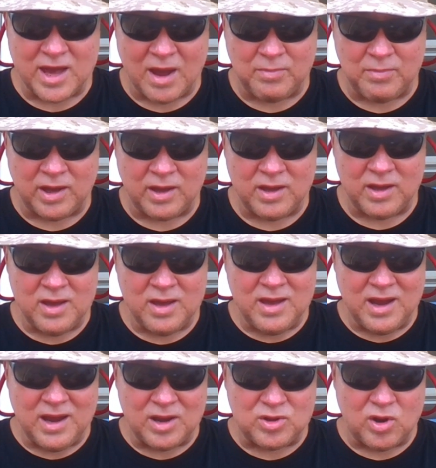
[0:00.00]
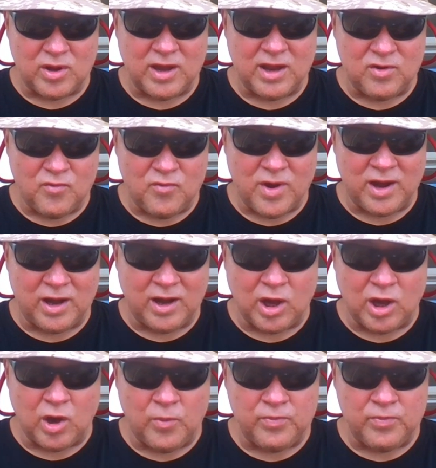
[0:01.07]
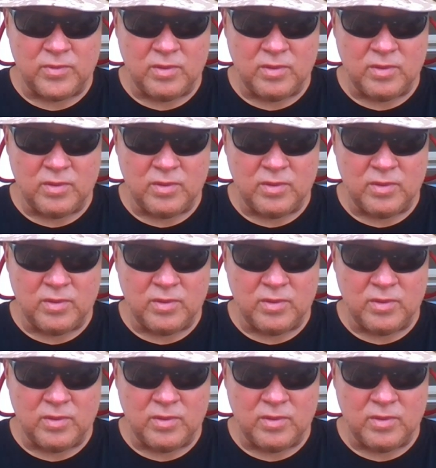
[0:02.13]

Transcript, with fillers: happening, and start getting ready to go.